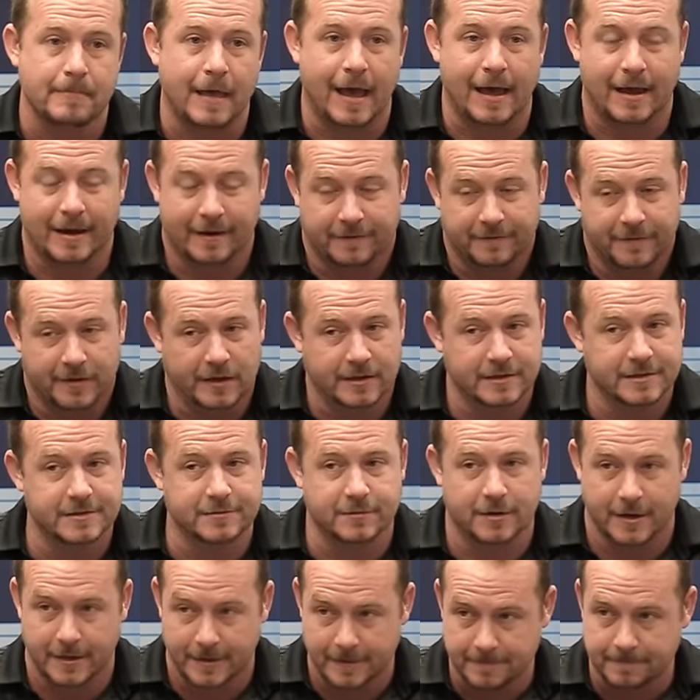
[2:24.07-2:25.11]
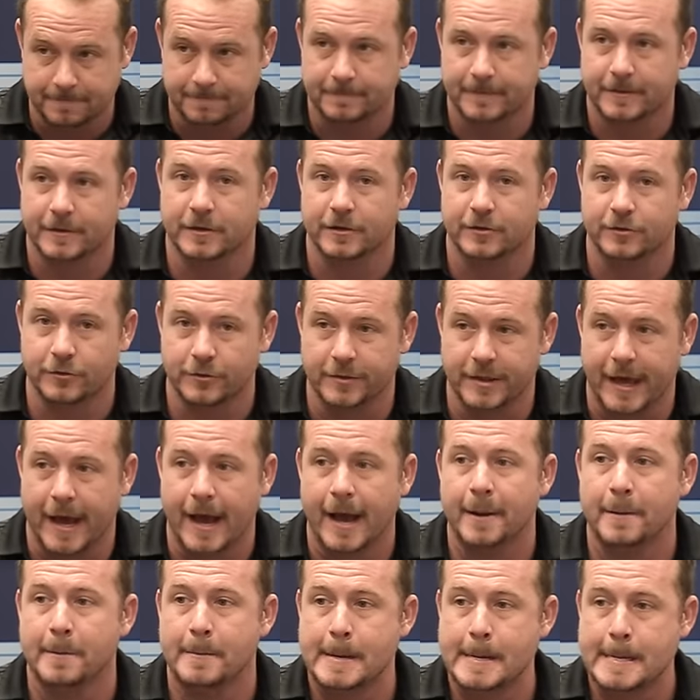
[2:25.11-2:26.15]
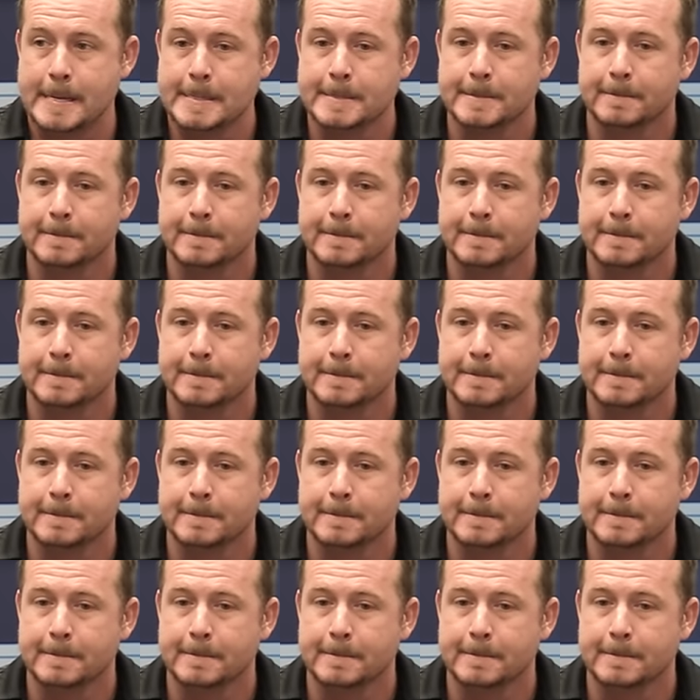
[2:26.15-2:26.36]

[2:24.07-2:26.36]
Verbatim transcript: Attic vents, right? You could do that.